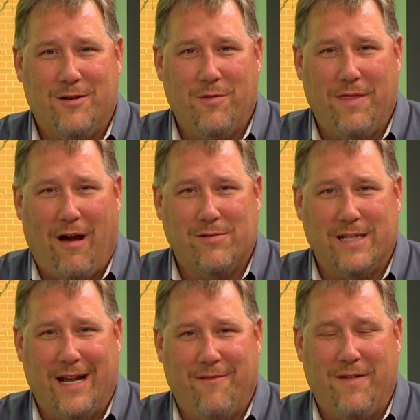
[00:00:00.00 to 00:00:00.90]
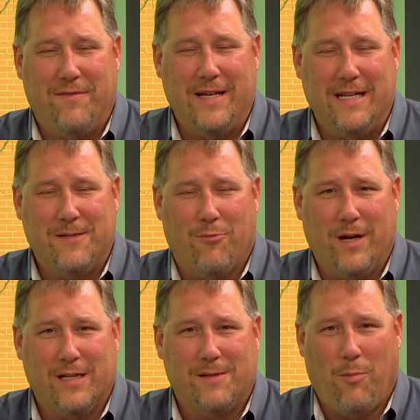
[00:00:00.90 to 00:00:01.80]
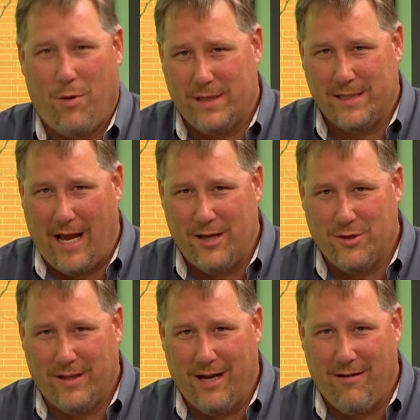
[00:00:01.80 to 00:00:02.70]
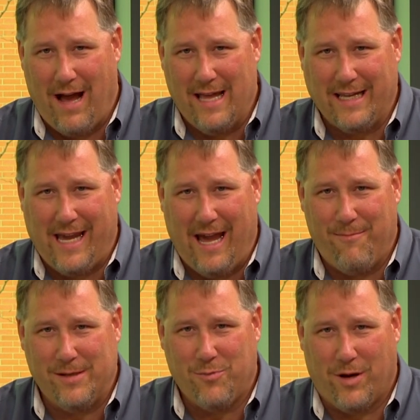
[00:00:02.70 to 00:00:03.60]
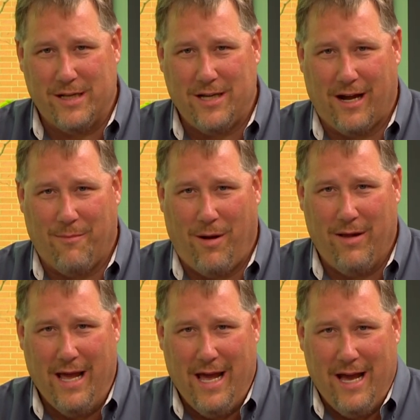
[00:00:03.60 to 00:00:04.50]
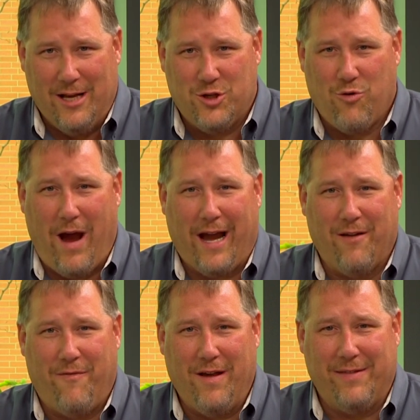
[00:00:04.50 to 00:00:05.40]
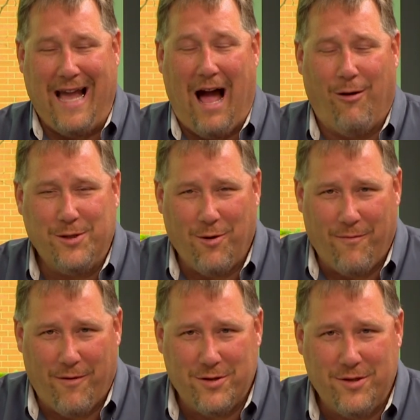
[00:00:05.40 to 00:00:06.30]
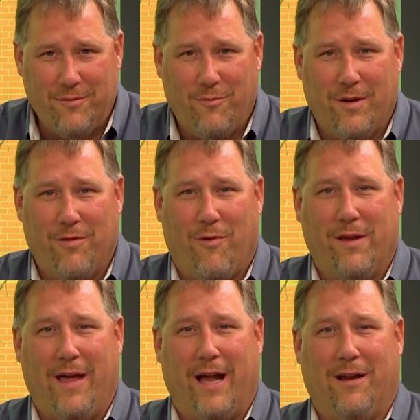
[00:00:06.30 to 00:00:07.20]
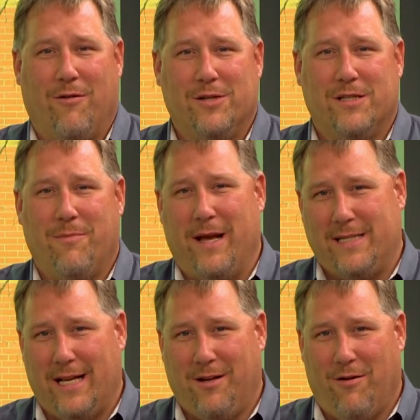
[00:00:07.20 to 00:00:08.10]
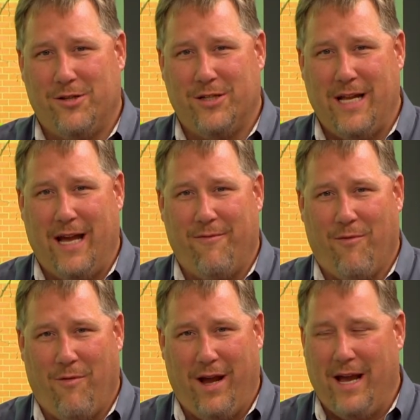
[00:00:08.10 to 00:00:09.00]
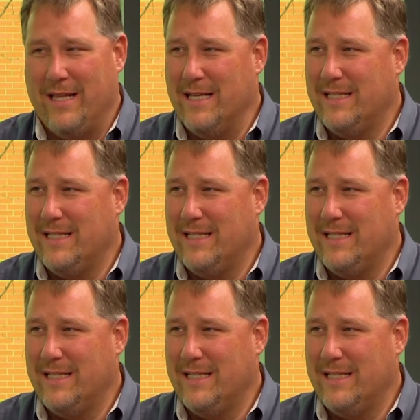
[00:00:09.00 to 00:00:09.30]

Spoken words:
2015 spring sports schedule here on the campus. We're going to talk about track and field, the outdoor version, with one of the head coaches, the men's head coach, Dave Ring, at this